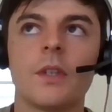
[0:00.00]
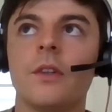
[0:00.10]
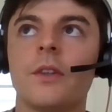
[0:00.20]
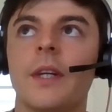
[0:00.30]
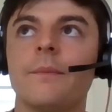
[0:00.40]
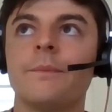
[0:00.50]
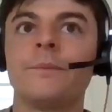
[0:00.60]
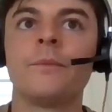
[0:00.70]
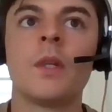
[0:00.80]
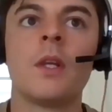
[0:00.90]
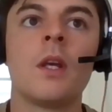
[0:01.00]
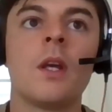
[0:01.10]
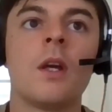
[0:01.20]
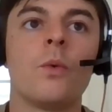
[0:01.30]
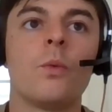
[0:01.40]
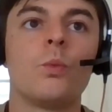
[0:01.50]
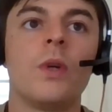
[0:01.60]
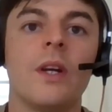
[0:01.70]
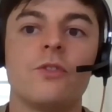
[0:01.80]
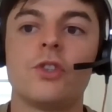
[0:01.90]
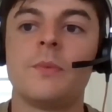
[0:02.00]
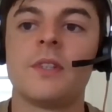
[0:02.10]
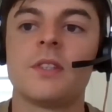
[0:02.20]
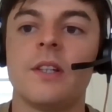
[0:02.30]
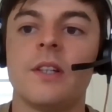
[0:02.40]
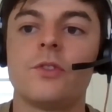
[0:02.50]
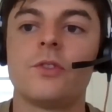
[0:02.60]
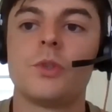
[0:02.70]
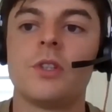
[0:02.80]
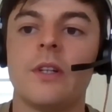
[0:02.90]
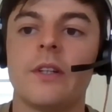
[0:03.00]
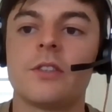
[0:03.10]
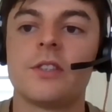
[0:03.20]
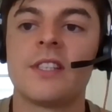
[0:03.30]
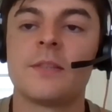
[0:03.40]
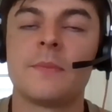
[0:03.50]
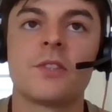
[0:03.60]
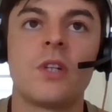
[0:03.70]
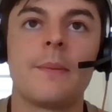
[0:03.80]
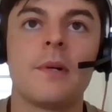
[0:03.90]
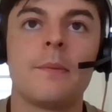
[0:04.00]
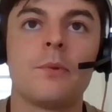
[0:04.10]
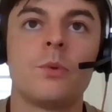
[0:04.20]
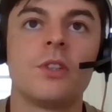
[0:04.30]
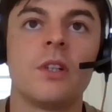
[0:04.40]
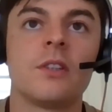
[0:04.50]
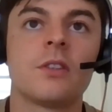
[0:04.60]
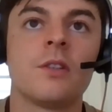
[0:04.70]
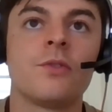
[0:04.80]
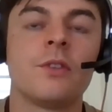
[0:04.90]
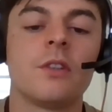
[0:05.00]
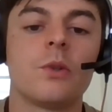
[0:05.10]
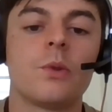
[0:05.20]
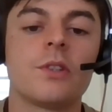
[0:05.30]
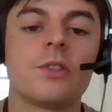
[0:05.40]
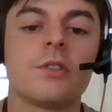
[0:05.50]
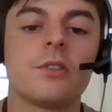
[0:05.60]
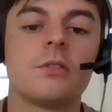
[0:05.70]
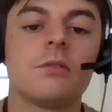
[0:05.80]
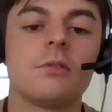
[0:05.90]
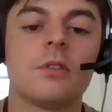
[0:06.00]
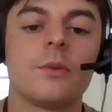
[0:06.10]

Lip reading: Okay. We have 2 minutes left. Would you like to say something to wrap up, or would you like to go for another question?